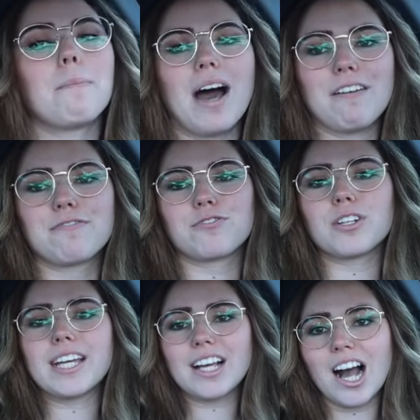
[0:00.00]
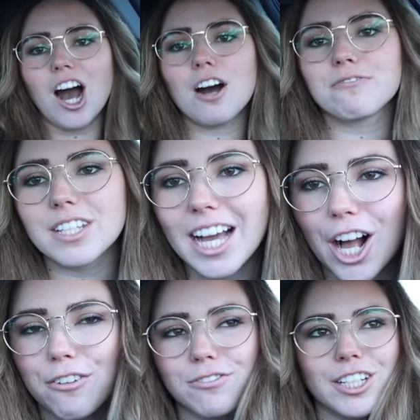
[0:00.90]
my free coffee. I
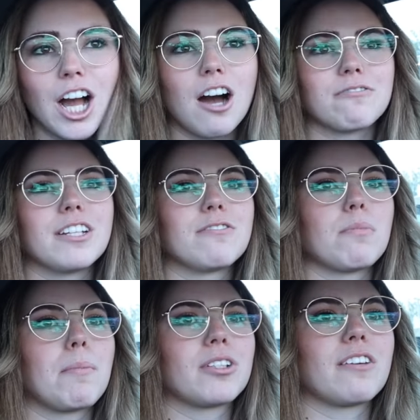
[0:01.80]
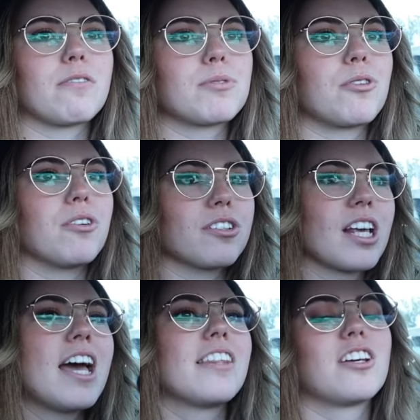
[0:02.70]
got free coffee for my birthday from Scooters.
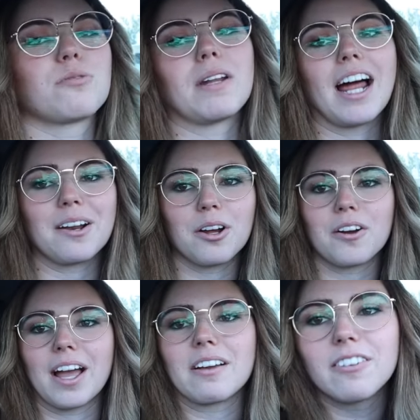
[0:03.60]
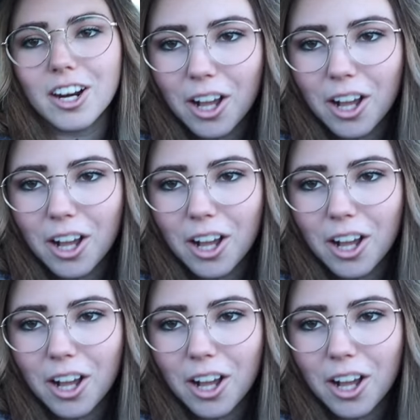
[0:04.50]
There's my dad. Okay, gotta